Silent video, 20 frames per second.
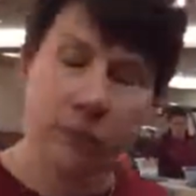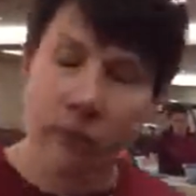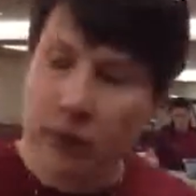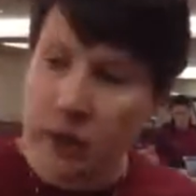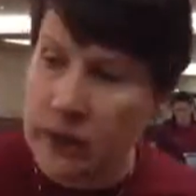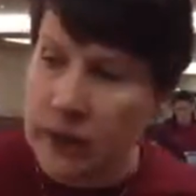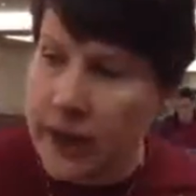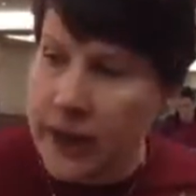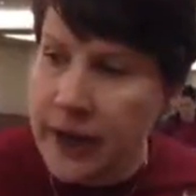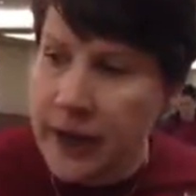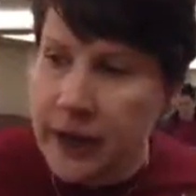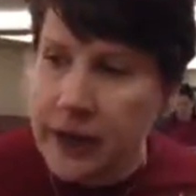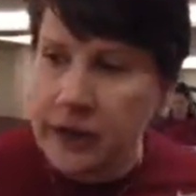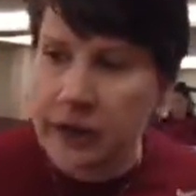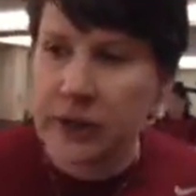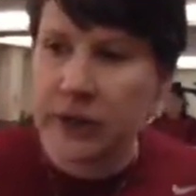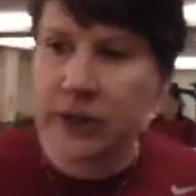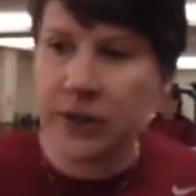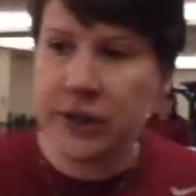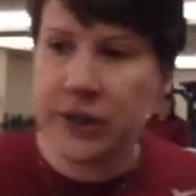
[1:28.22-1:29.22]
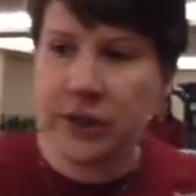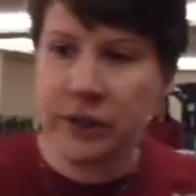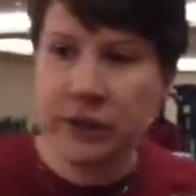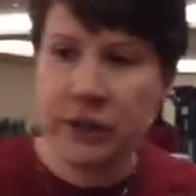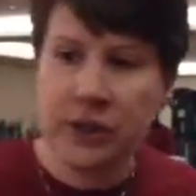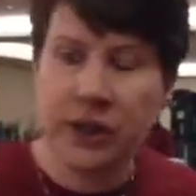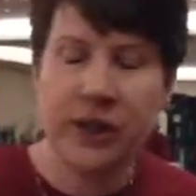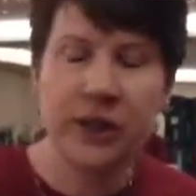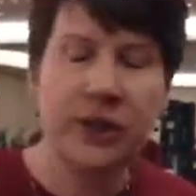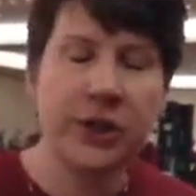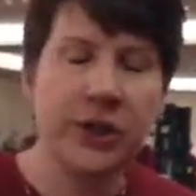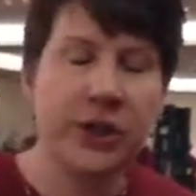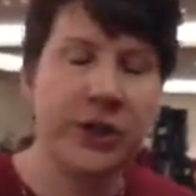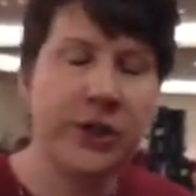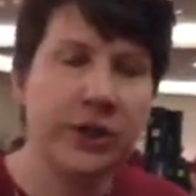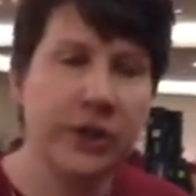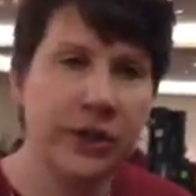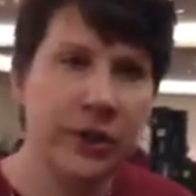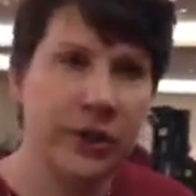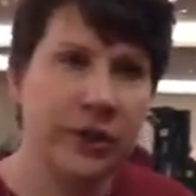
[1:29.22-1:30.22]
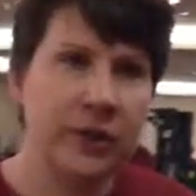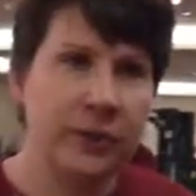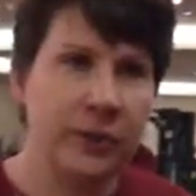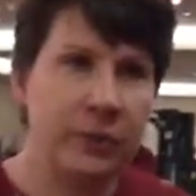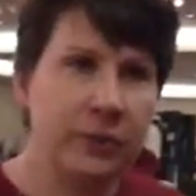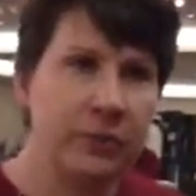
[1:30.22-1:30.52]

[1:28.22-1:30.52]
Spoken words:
the layout of sterilization is